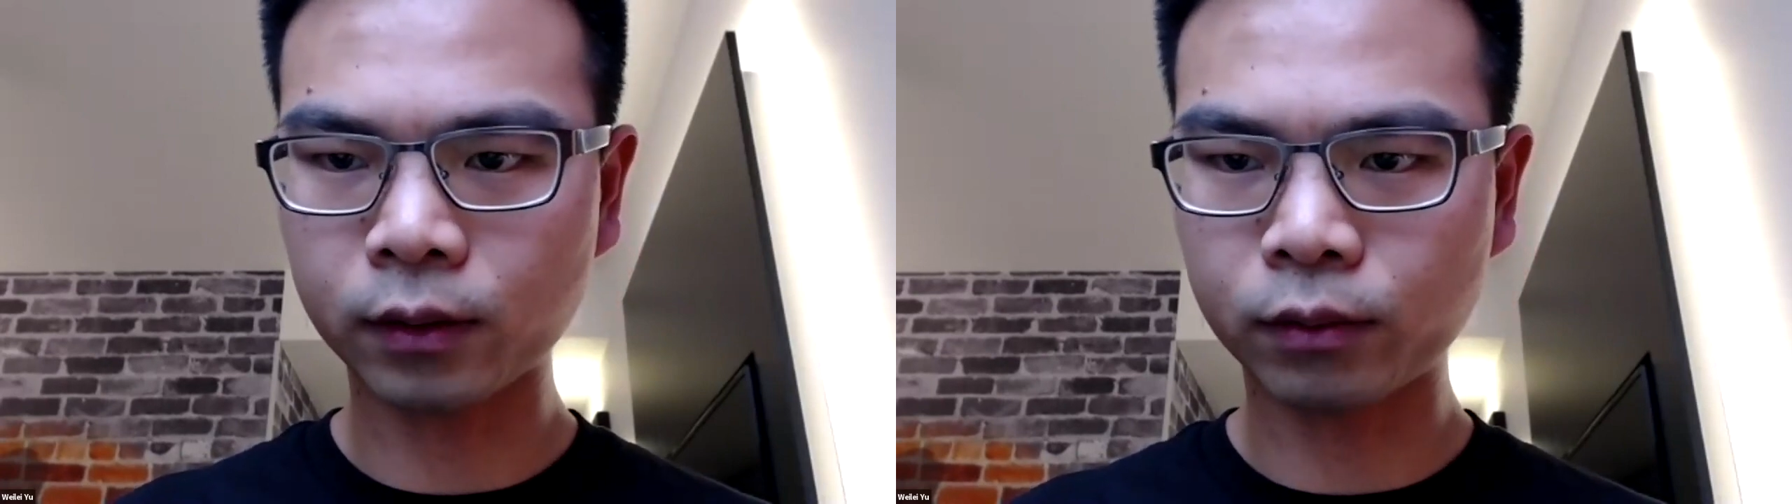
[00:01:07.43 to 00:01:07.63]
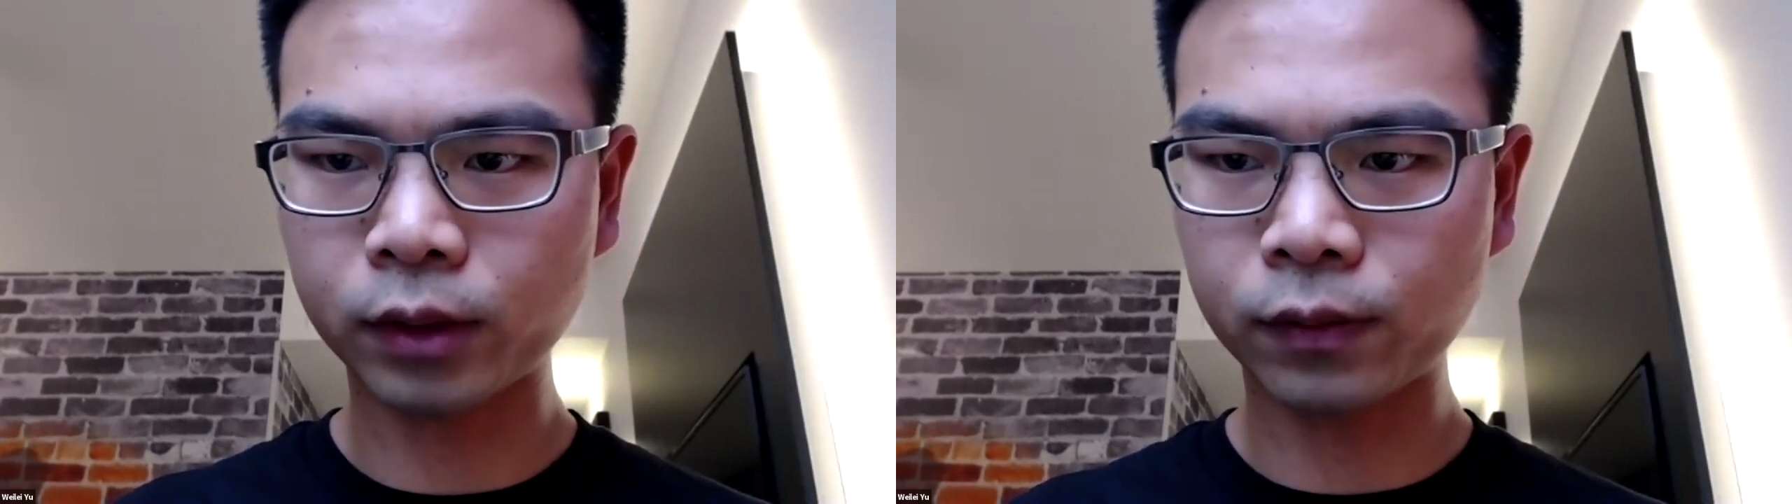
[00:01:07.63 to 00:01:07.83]

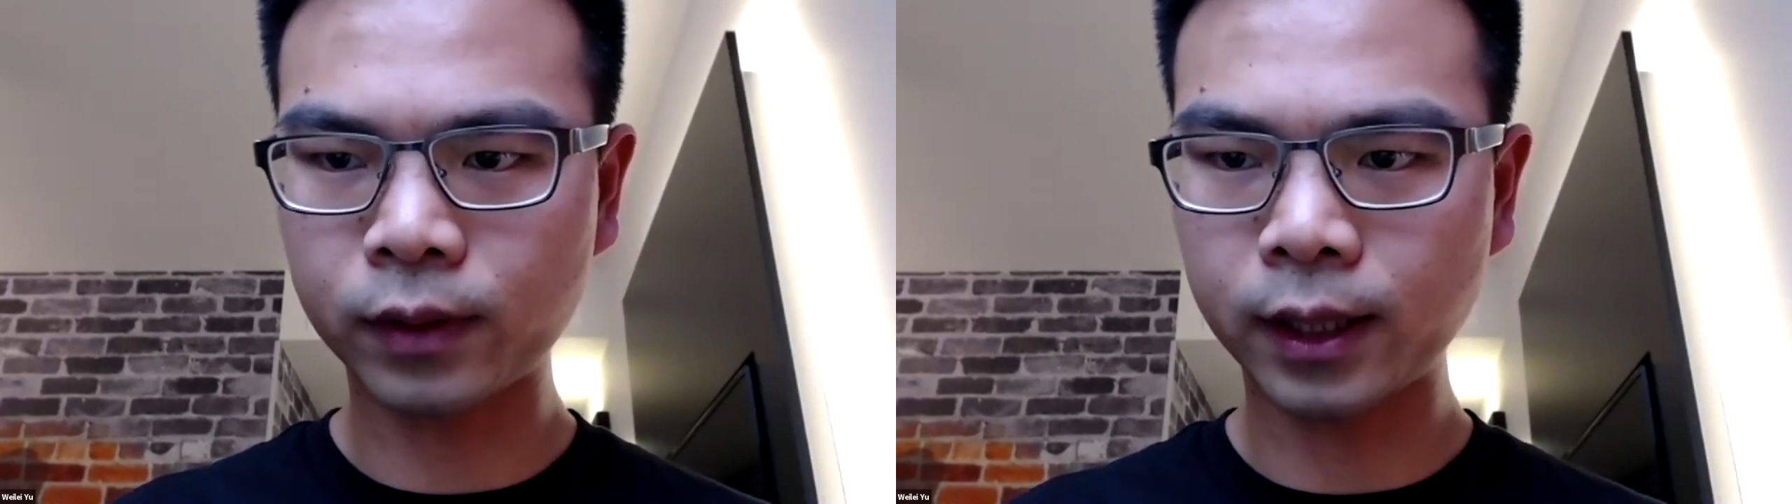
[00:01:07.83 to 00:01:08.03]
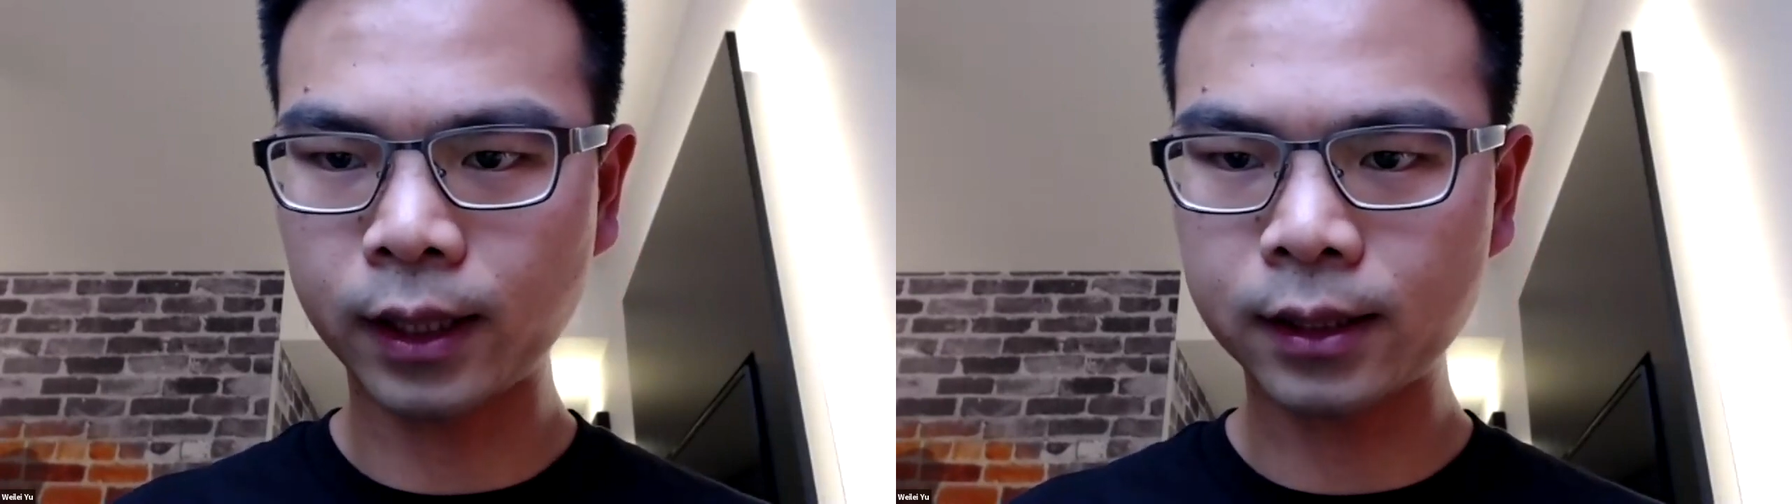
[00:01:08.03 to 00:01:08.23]
With
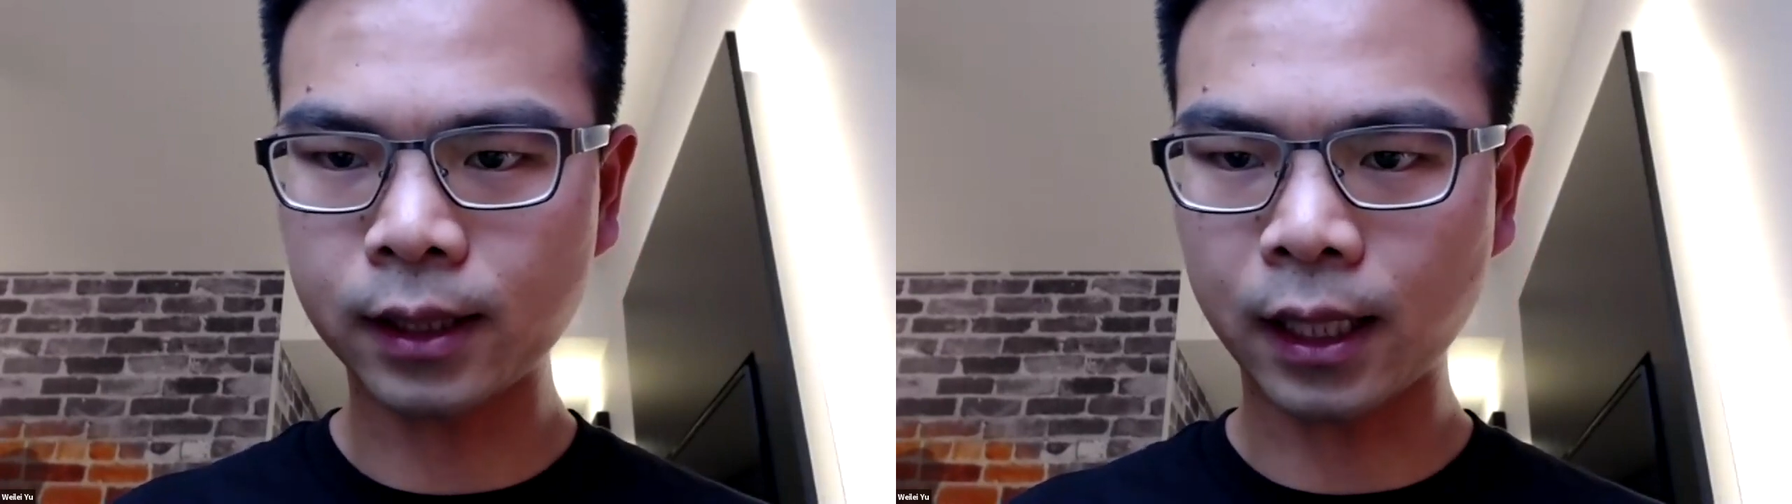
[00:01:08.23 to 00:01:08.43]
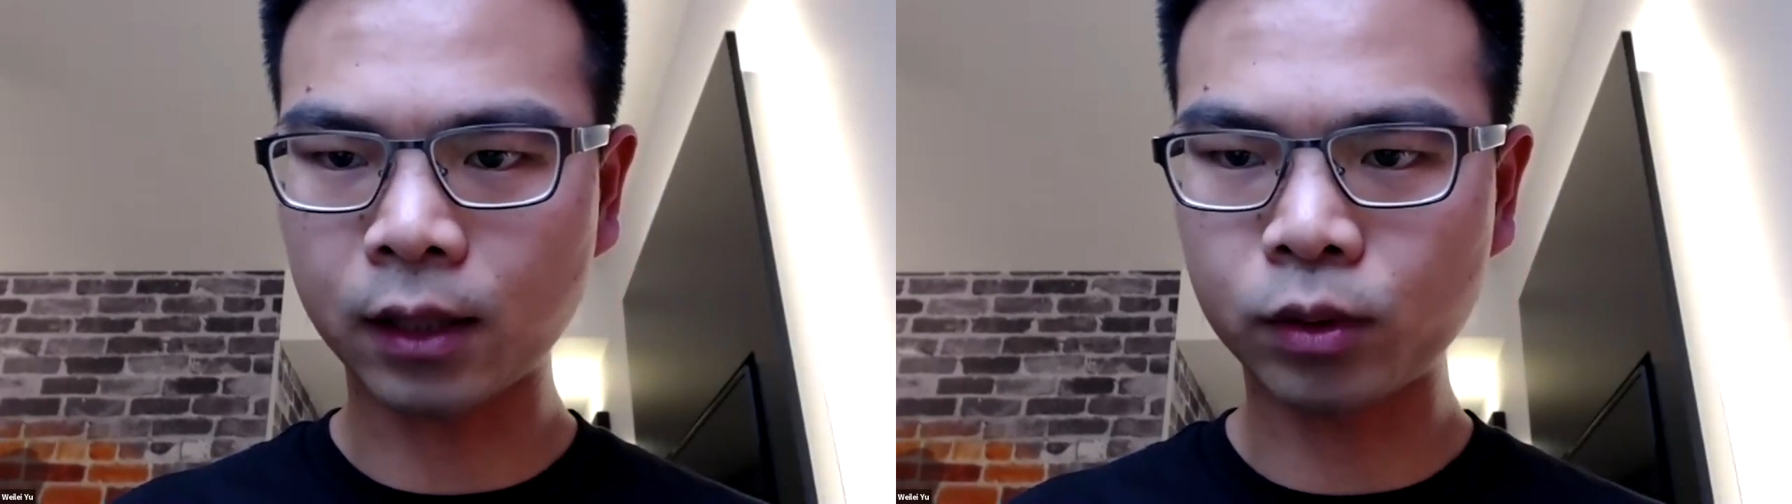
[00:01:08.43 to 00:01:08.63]
this,
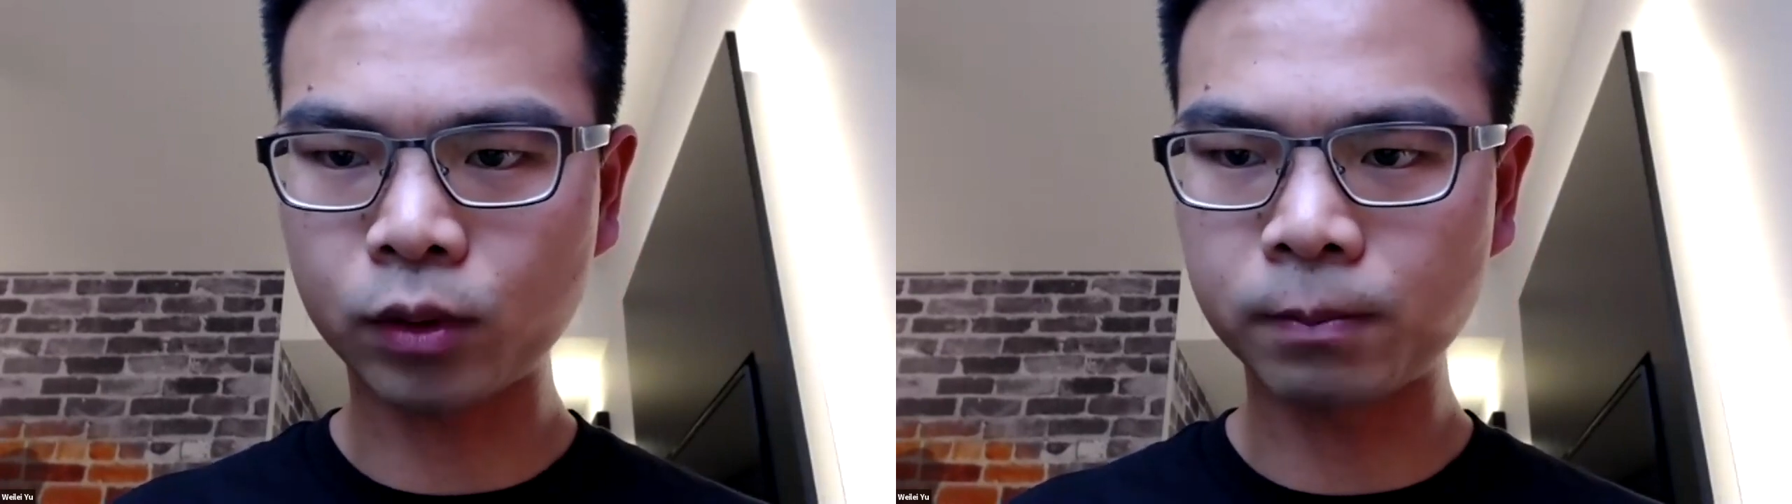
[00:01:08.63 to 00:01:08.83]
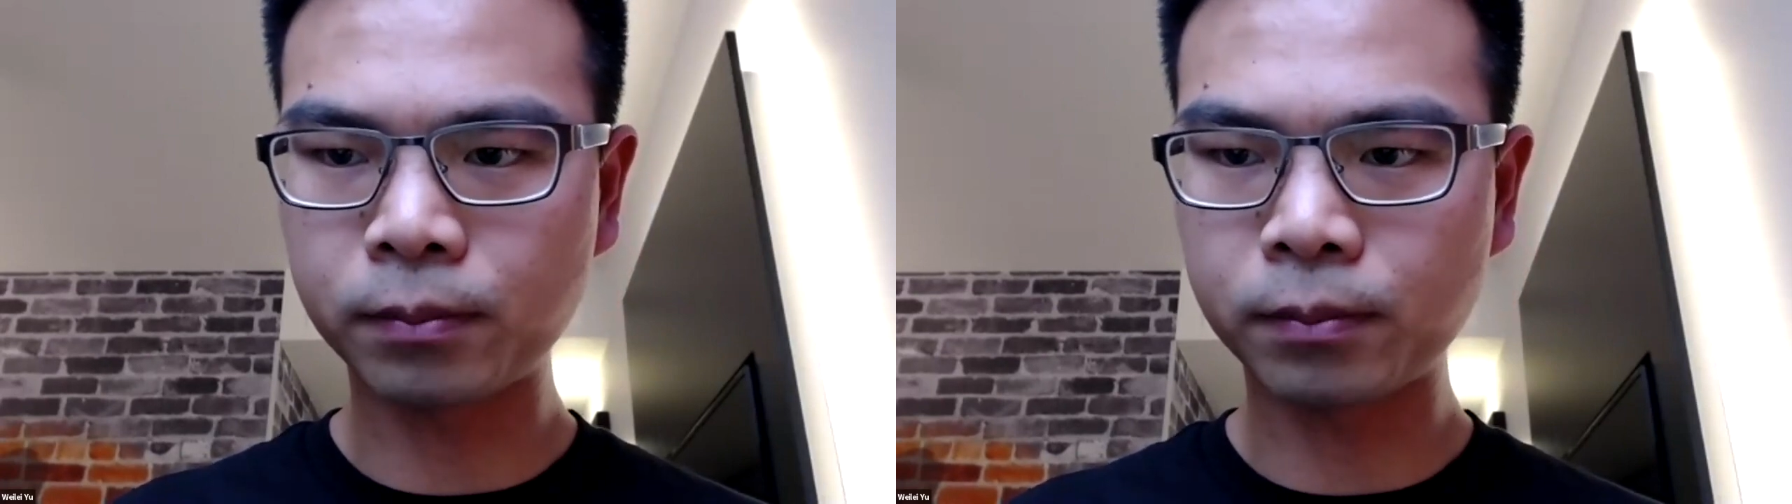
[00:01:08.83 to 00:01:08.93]
I will